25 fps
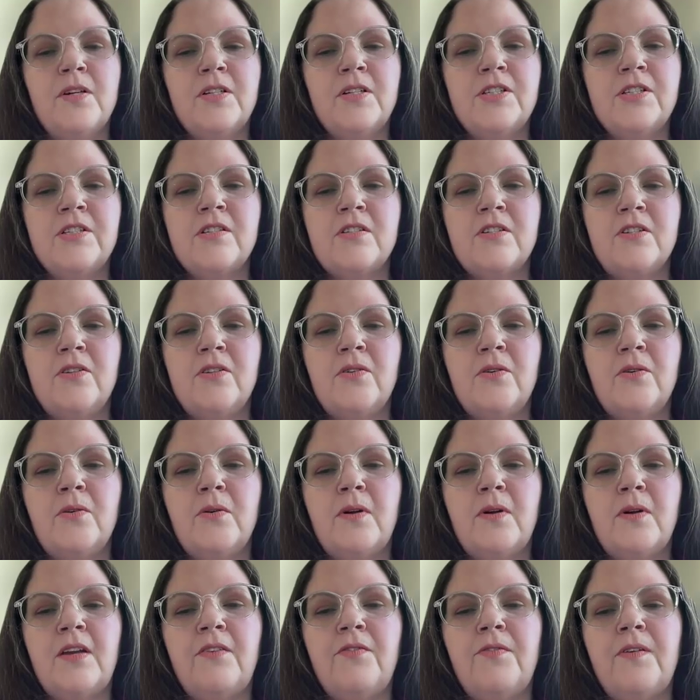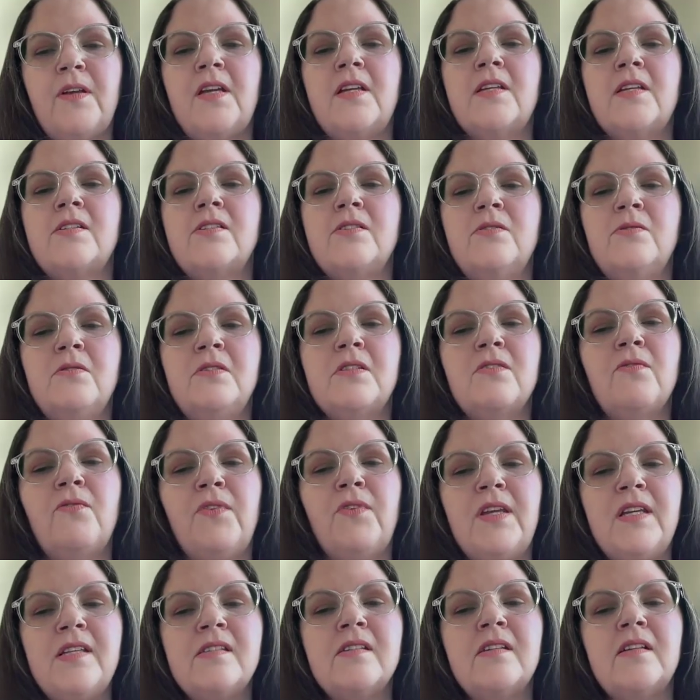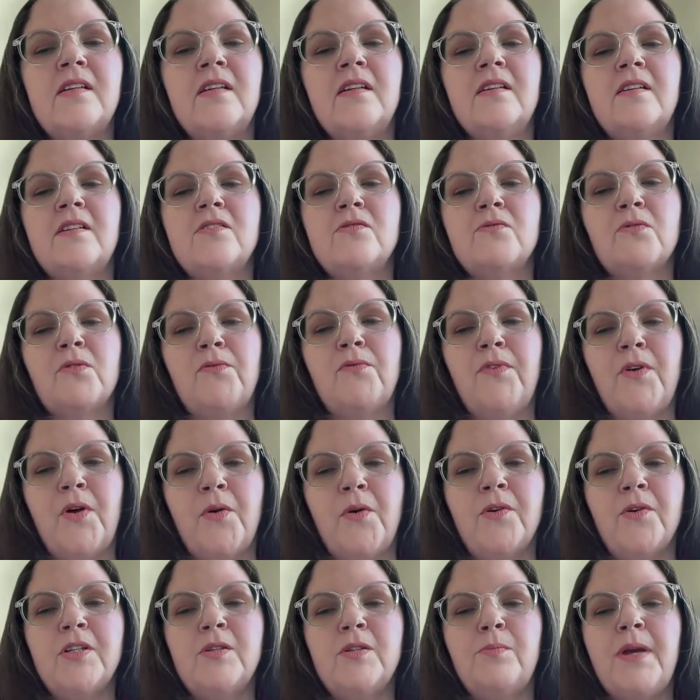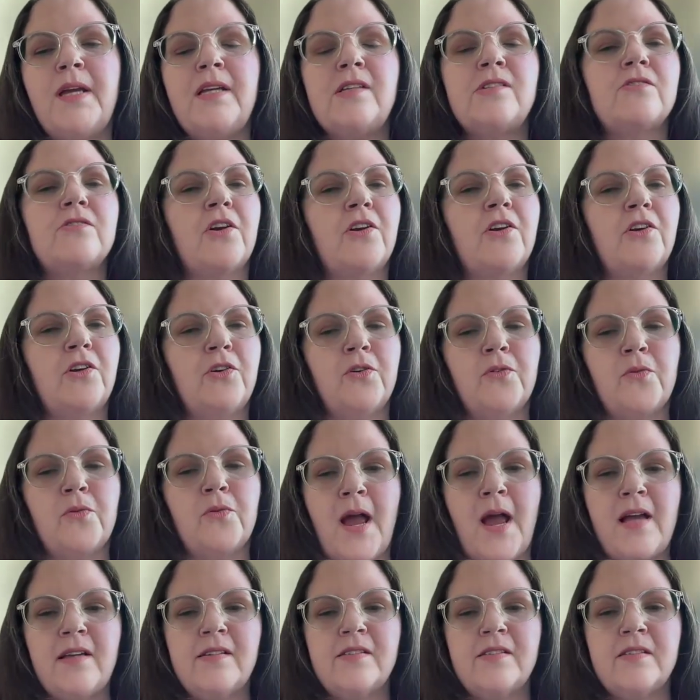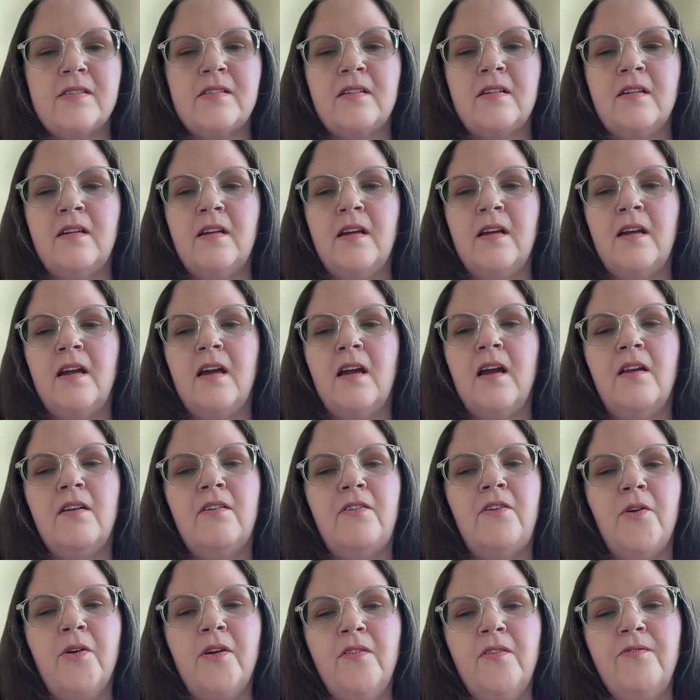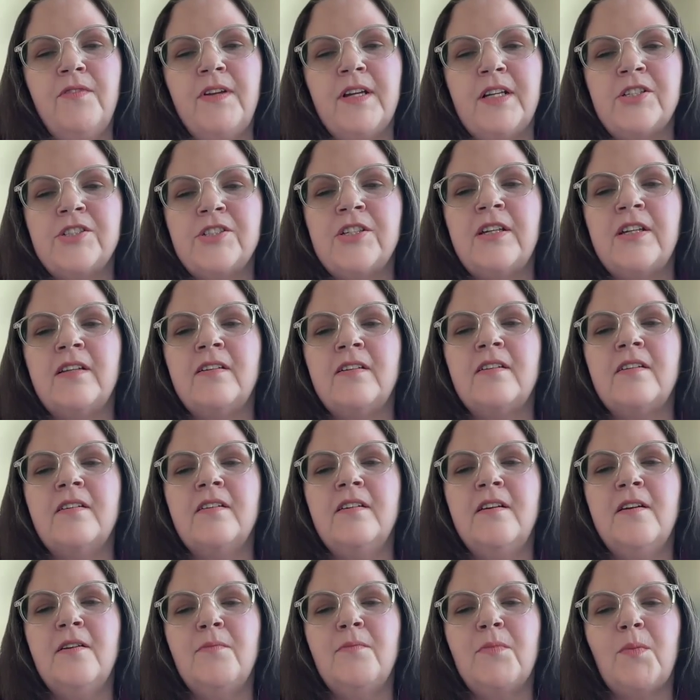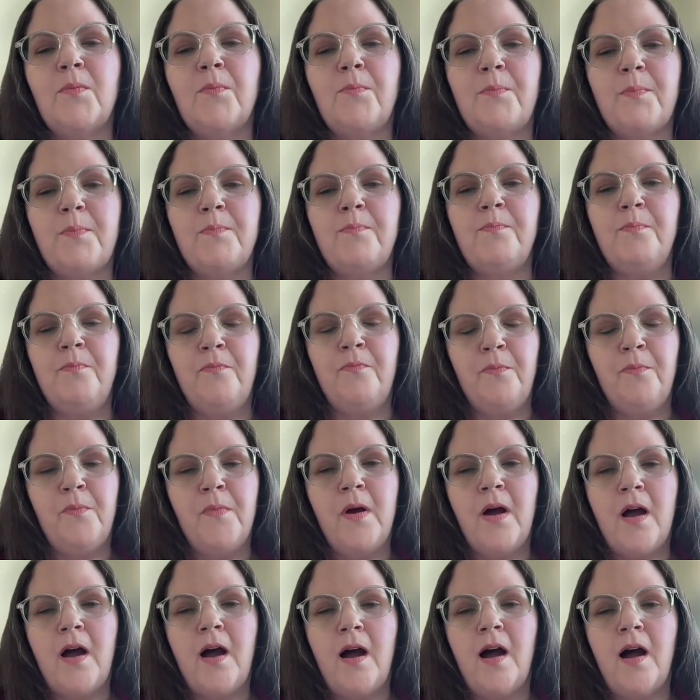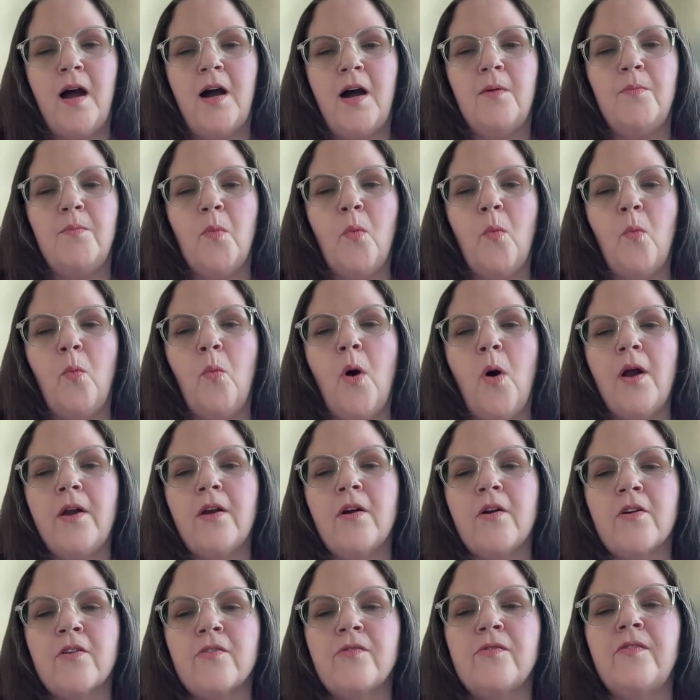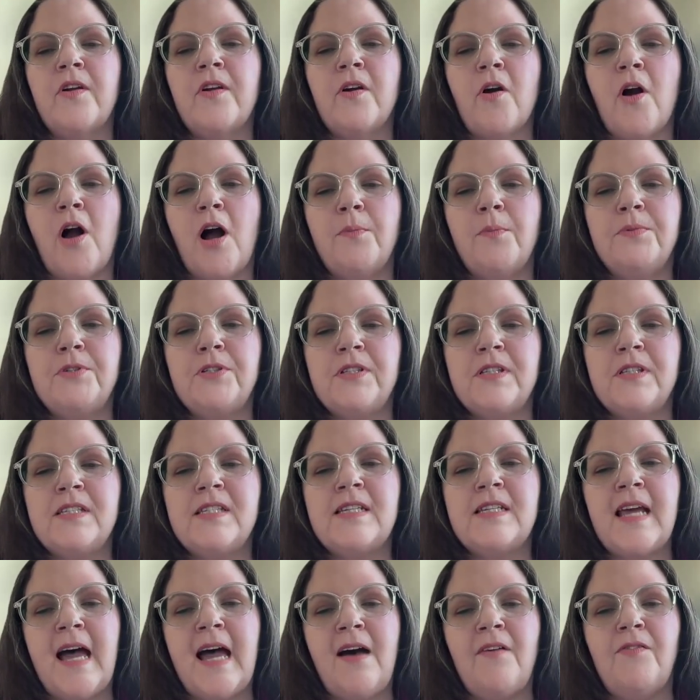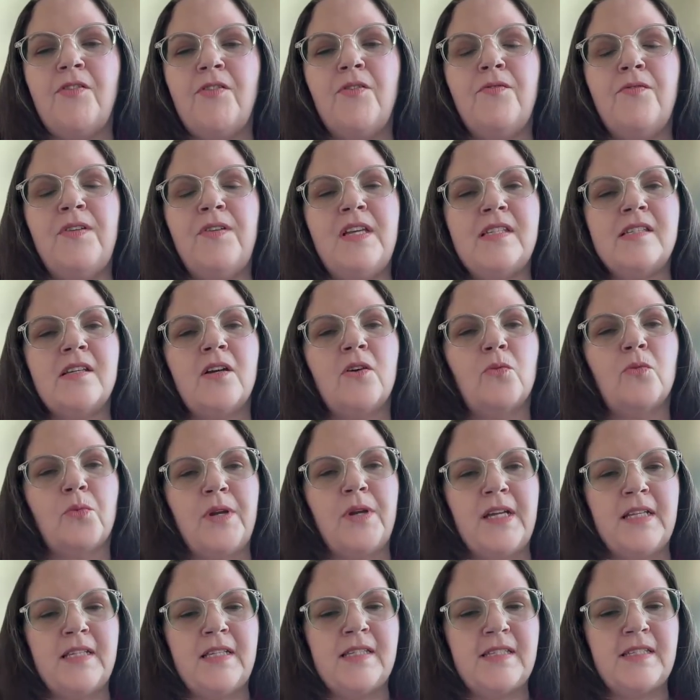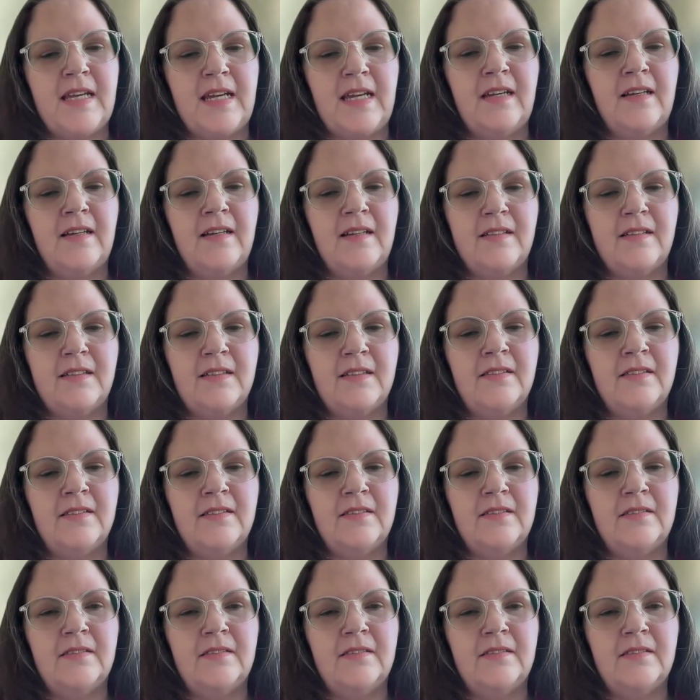There was a question too, if a student's visa is revoked based on an arrest, no conviction, what are their options to have the visa reinstated?